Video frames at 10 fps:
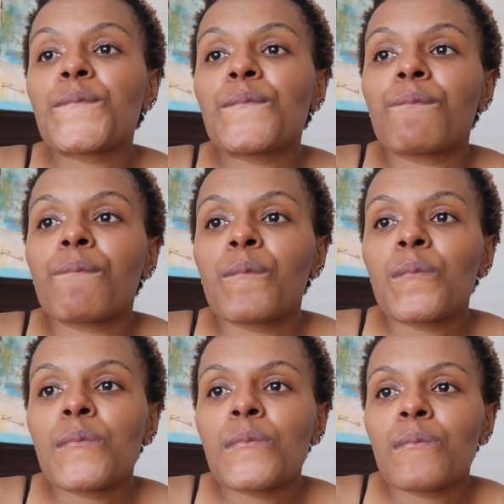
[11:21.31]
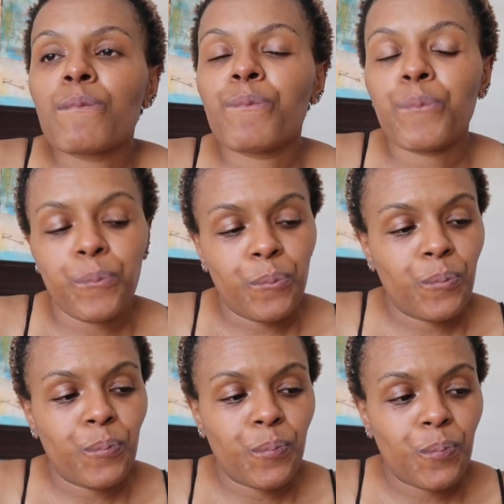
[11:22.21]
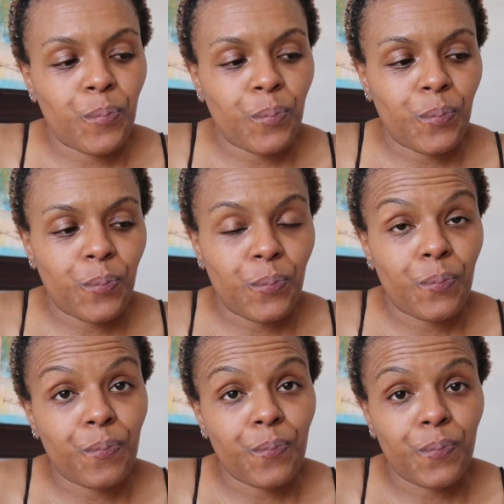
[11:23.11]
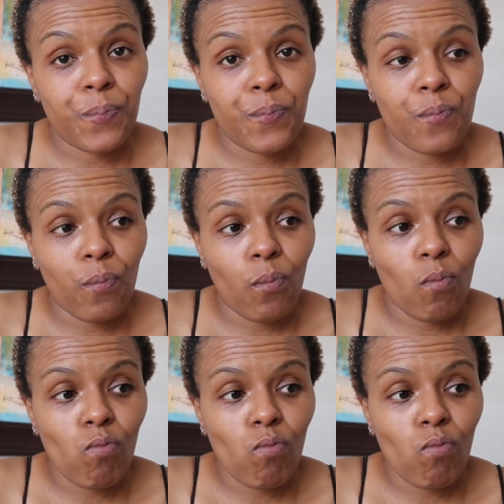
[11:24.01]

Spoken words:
(silence)